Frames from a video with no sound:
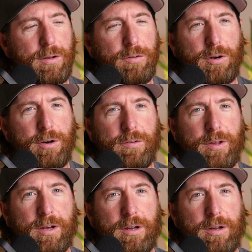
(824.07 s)
started as
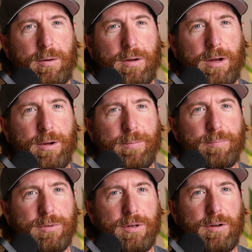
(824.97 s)
like a
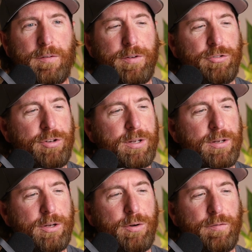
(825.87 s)

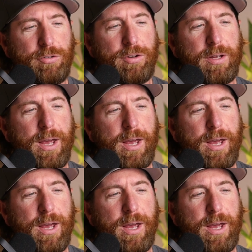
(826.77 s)
fishing